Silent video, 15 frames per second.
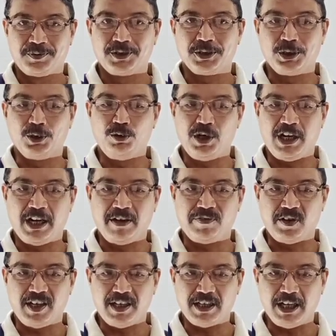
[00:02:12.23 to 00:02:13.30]
You will
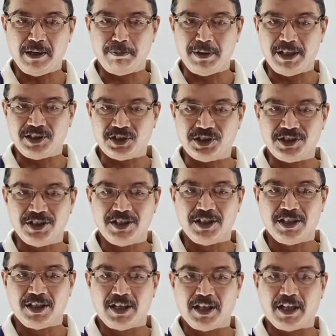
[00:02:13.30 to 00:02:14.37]
definitely miss
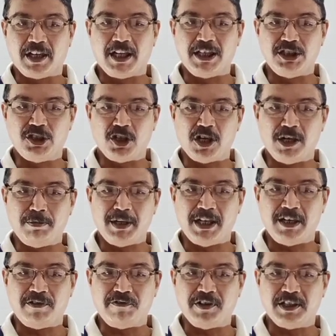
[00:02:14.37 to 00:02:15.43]

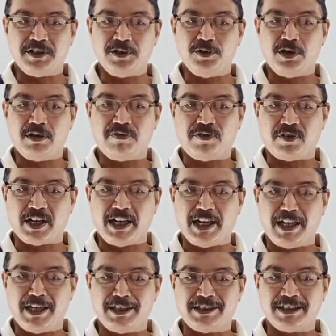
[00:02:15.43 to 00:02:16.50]
enjoyment with your
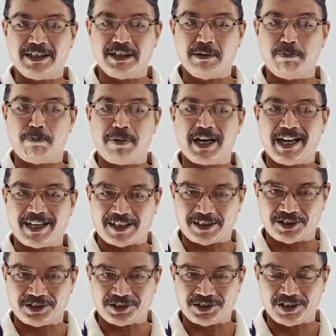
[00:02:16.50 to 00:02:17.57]
friends in the
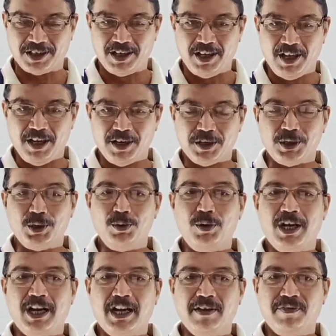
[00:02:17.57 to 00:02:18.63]
breaks. You
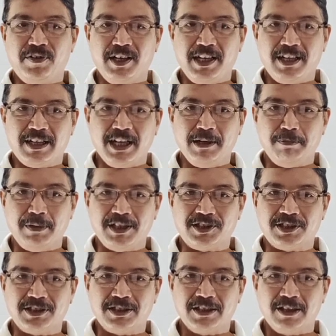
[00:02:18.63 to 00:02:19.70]
will definitely
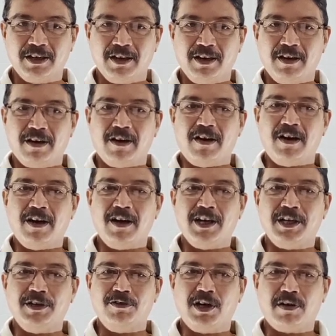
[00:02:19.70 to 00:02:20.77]
miss all
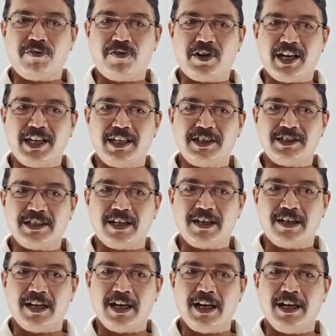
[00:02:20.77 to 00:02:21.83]
your friend
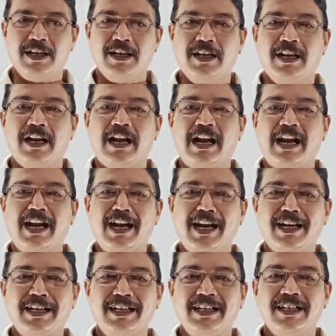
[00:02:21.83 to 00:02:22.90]
circle
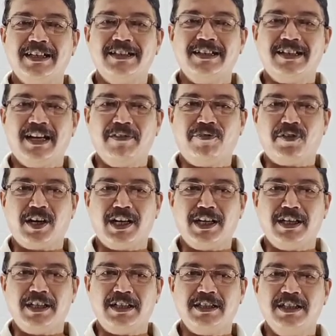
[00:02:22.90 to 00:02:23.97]
and the
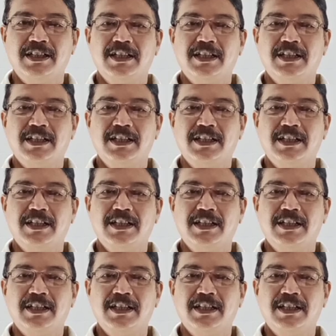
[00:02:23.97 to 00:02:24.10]
different